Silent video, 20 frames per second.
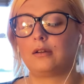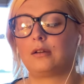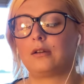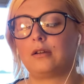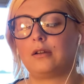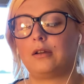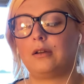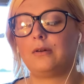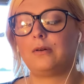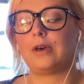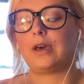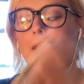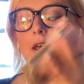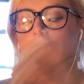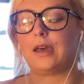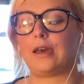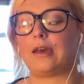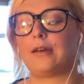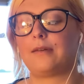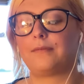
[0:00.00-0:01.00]

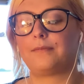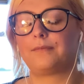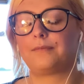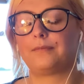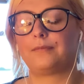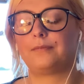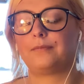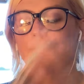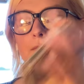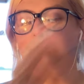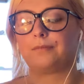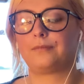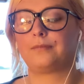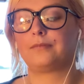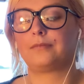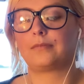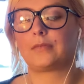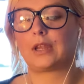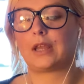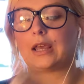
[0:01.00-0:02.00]
Okay.
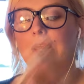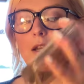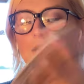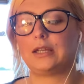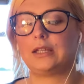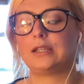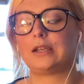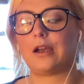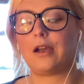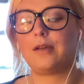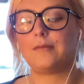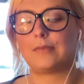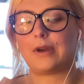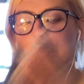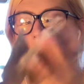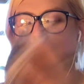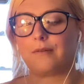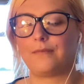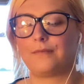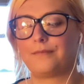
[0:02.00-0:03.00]
Anytime
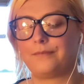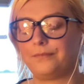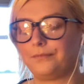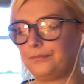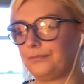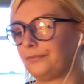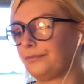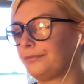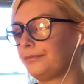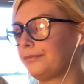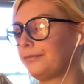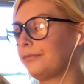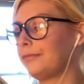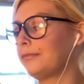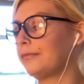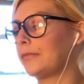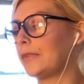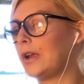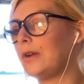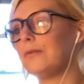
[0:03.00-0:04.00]
now.
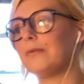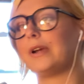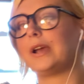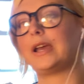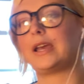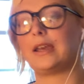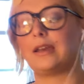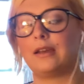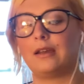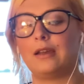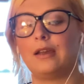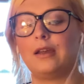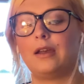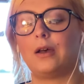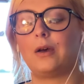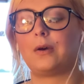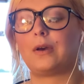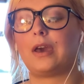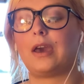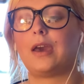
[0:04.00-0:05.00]
All right.
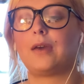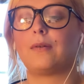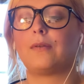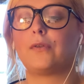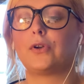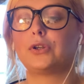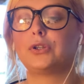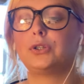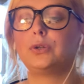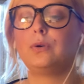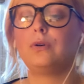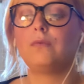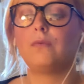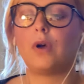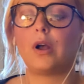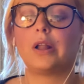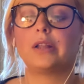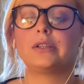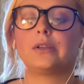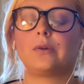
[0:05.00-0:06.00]
Okay, reverse Two of
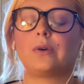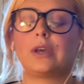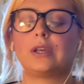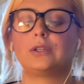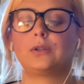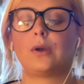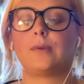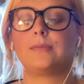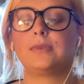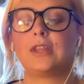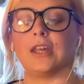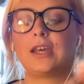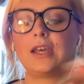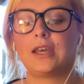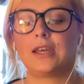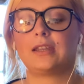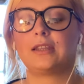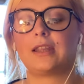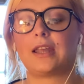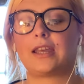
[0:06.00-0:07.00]
Wands. Okay, so I'm
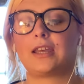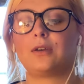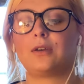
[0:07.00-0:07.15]
thinking like you